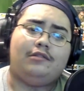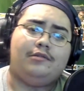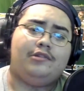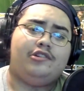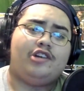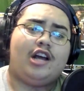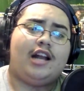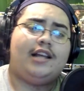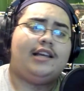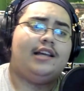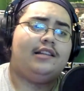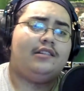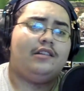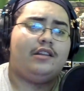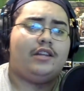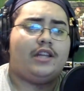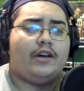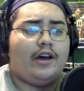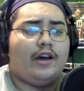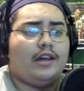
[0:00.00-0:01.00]
We try to get
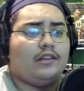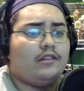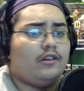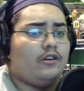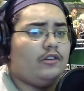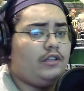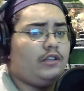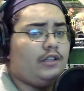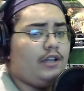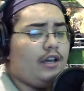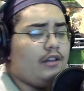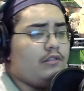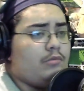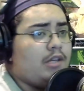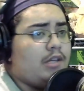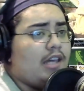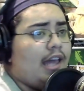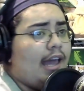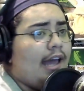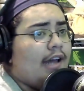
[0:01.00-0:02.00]
these out as early as we
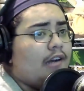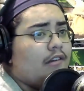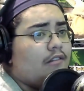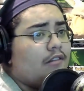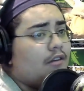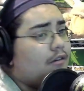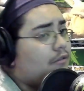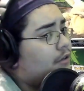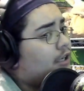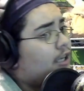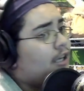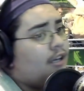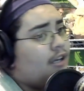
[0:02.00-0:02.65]
can, so